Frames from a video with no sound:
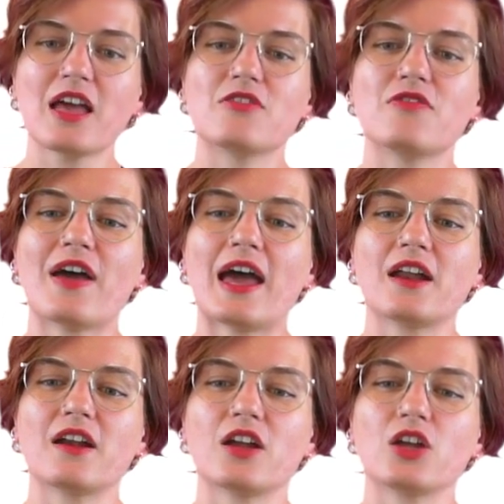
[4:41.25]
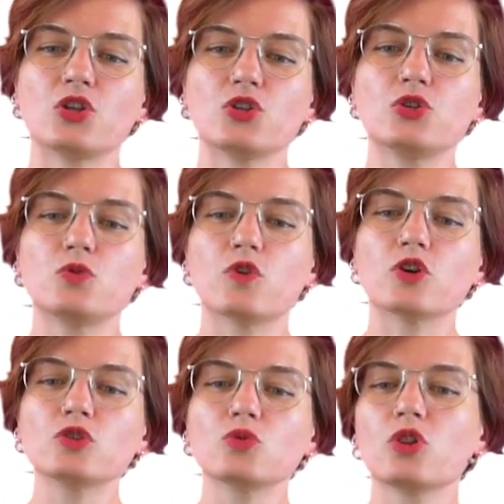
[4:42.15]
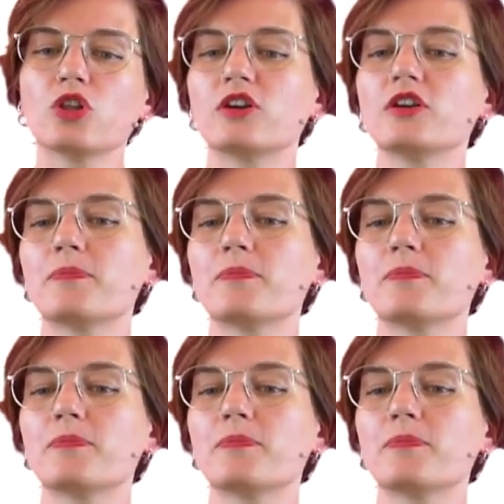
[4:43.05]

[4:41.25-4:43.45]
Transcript: where you want to learn the